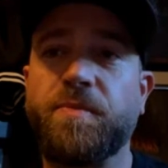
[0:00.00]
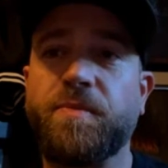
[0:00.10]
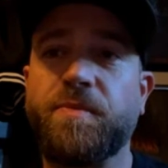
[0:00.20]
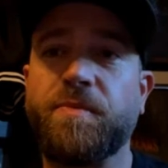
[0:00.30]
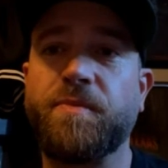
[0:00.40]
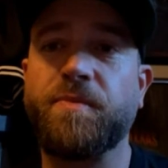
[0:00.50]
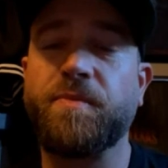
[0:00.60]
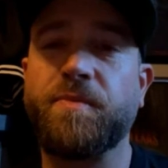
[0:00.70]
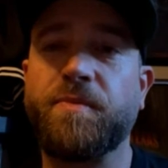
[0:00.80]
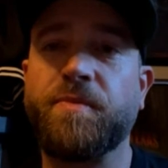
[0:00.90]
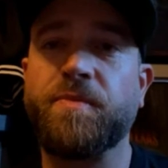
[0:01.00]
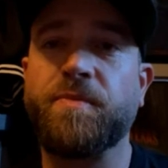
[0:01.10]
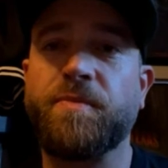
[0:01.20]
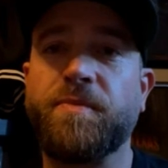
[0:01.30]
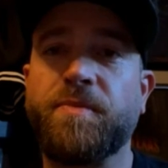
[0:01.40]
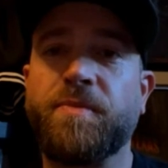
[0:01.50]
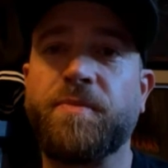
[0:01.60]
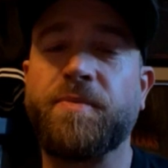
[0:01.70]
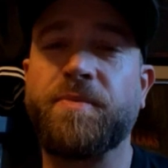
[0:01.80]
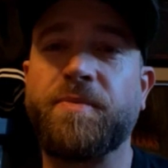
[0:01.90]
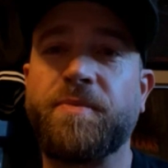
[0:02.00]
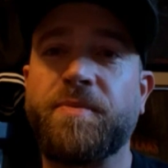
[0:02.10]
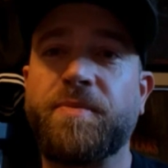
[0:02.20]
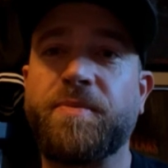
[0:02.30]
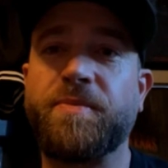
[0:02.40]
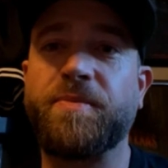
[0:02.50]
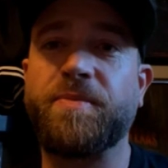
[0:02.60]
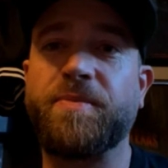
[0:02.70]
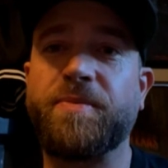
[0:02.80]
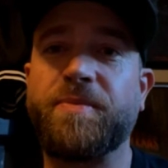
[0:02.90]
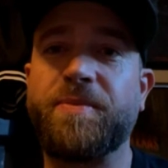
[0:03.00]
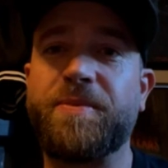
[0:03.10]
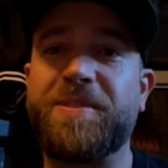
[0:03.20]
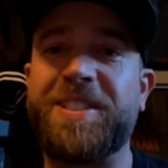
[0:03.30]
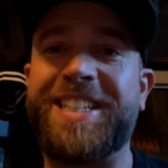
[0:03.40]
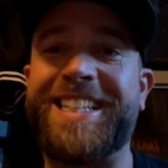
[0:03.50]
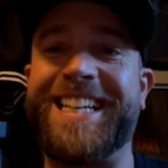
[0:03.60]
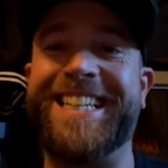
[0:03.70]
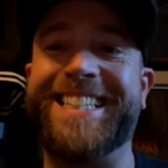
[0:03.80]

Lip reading: (not speaking)